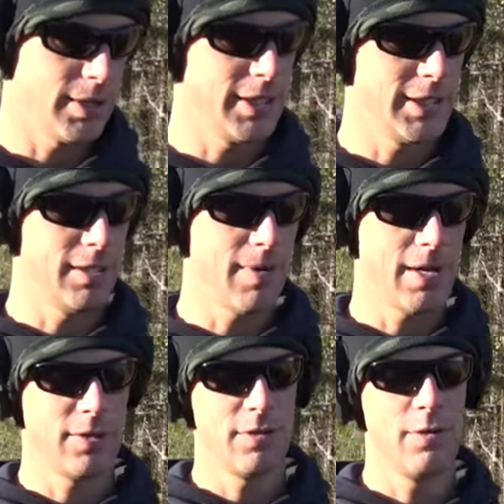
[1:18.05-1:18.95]
run 60
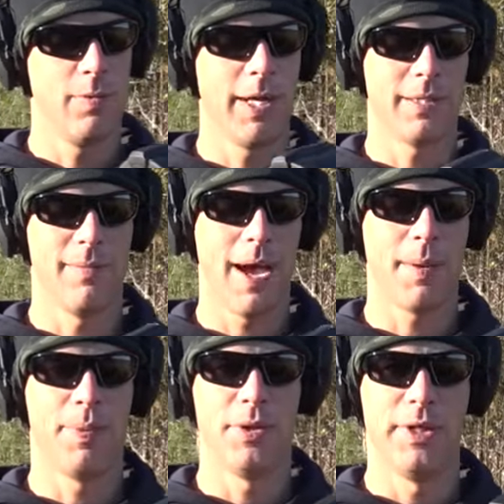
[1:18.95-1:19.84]
rounds through it. We got the
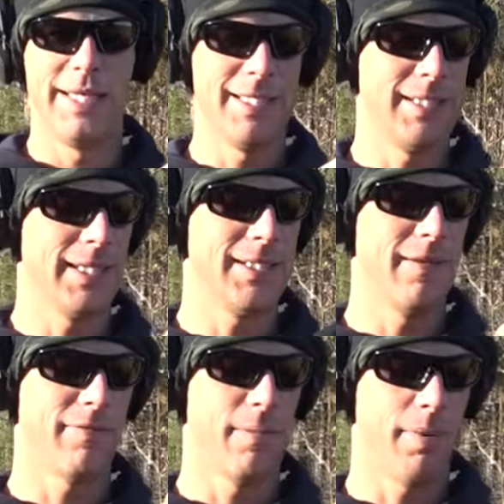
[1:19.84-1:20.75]
Magpul
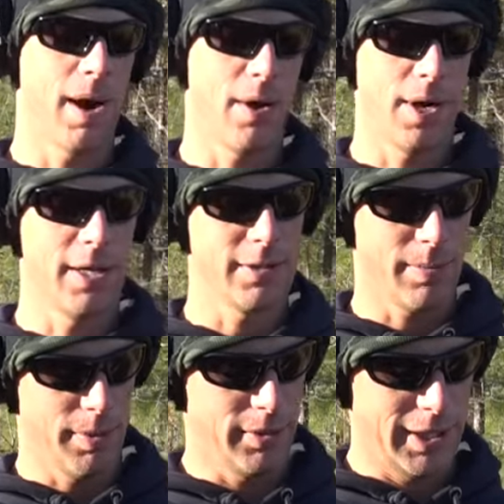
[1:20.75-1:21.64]
D60 from Brownells. I'll
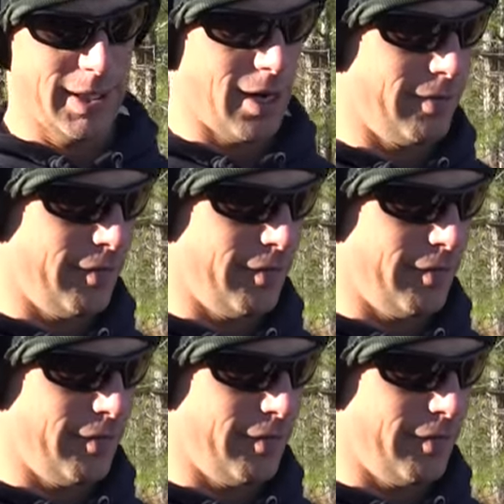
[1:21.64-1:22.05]
put a link down in